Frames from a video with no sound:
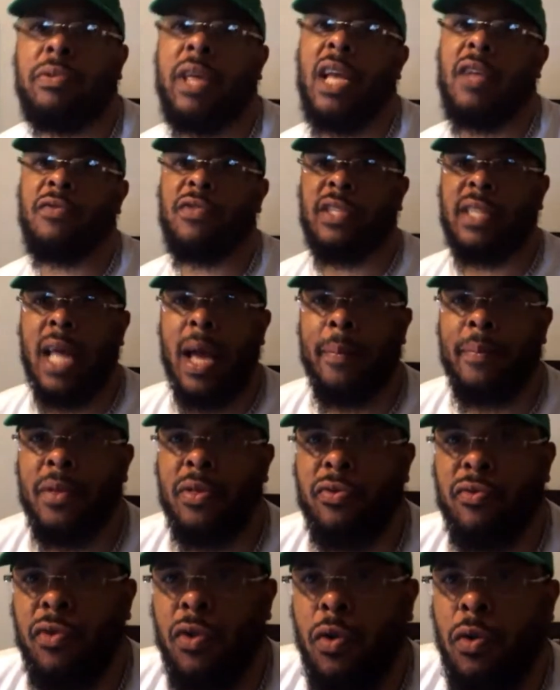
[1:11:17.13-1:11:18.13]
Thanks for stopping
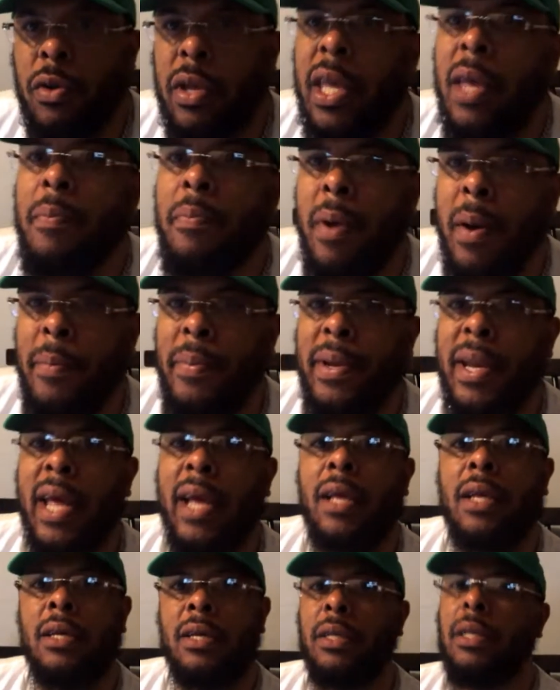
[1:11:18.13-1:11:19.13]
through. Keep pumping
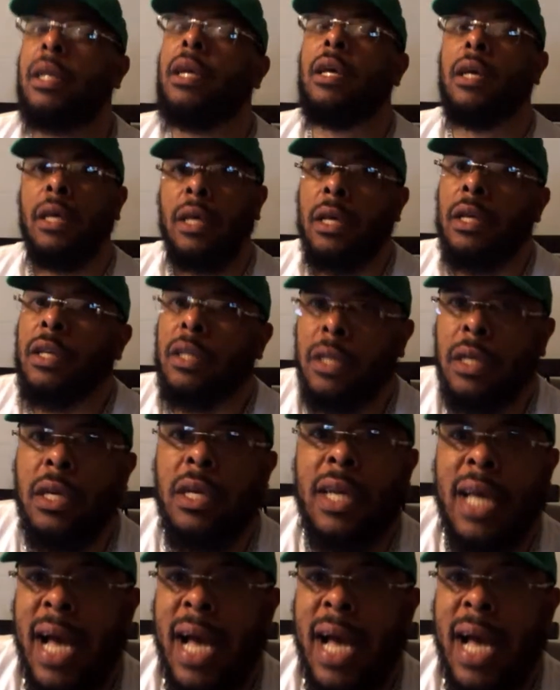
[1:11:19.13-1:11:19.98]
that good